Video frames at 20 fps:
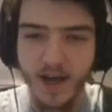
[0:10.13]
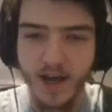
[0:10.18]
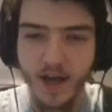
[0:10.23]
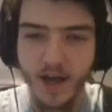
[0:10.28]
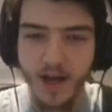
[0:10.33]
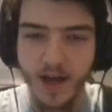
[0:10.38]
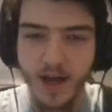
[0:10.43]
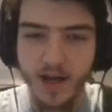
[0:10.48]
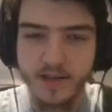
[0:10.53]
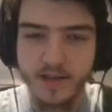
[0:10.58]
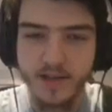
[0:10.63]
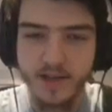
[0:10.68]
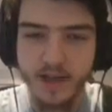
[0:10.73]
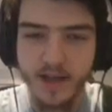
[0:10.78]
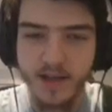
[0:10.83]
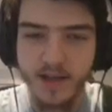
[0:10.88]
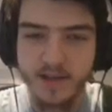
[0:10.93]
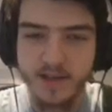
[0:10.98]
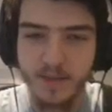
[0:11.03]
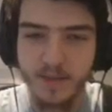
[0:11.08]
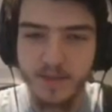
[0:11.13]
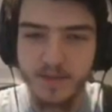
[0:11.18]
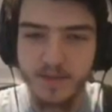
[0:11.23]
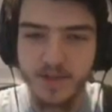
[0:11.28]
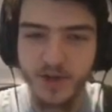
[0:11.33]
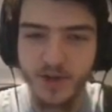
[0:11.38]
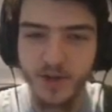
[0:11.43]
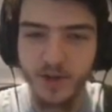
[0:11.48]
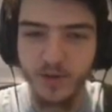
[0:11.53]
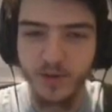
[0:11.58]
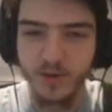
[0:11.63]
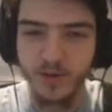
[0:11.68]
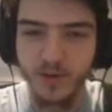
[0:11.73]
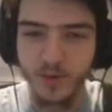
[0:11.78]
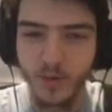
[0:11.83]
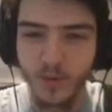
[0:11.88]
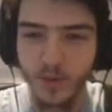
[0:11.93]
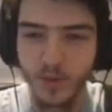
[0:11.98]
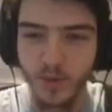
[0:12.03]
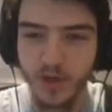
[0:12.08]
And in today's episode,
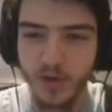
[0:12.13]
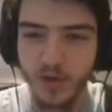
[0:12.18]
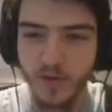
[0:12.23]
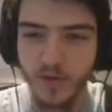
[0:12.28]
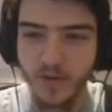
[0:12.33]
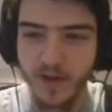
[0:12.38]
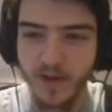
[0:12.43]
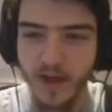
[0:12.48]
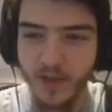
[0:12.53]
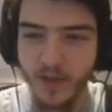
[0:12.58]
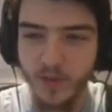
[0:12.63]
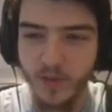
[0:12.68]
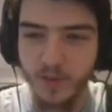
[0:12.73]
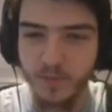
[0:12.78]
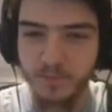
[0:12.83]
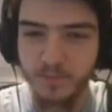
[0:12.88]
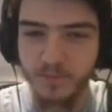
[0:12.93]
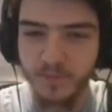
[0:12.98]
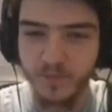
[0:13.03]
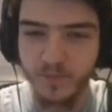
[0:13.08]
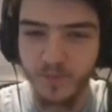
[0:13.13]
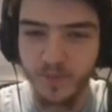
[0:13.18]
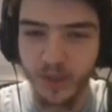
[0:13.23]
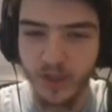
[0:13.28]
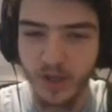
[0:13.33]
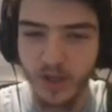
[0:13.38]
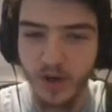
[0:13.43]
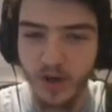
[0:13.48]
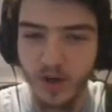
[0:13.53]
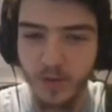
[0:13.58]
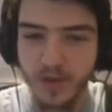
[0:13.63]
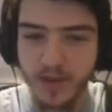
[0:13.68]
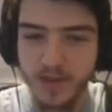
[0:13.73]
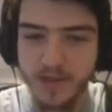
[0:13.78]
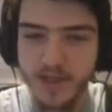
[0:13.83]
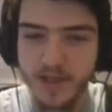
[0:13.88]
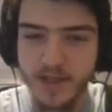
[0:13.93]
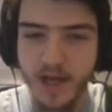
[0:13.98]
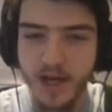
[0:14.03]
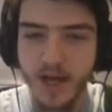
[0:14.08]
we're here in the nether, like
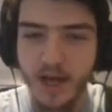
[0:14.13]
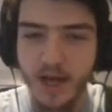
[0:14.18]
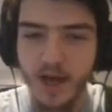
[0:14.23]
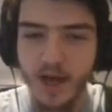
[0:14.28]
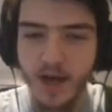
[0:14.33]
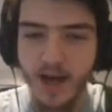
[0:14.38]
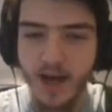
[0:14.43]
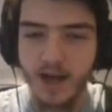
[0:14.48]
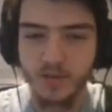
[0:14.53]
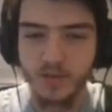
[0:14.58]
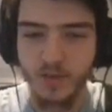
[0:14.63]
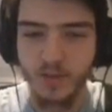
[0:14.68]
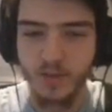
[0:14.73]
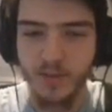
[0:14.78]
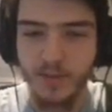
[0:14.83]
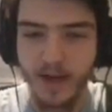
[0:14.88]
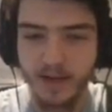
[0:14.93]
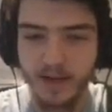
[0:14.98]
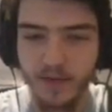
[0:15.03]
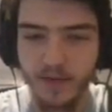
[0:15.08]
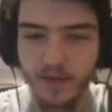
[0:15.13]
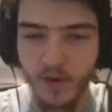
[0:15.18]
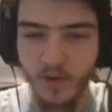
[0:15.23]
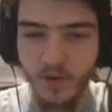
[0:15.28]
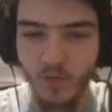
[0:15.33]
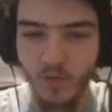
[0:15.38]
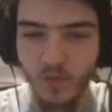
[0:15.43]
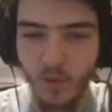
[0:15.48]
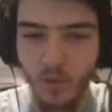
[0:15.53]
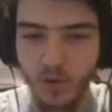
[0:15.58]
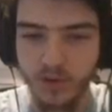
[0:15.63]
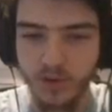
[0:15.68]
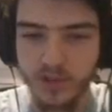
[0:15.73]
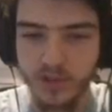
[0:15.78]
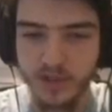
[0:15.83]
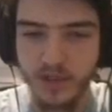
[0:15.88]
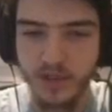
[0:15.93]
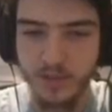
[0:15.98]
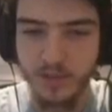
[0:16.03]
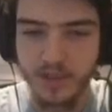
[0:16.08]
always. I went back into the overworld to
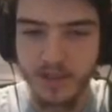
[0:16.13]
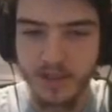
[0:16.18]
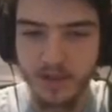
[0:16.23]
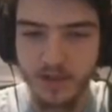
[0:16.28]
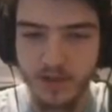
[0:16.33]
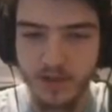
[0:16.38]
get myself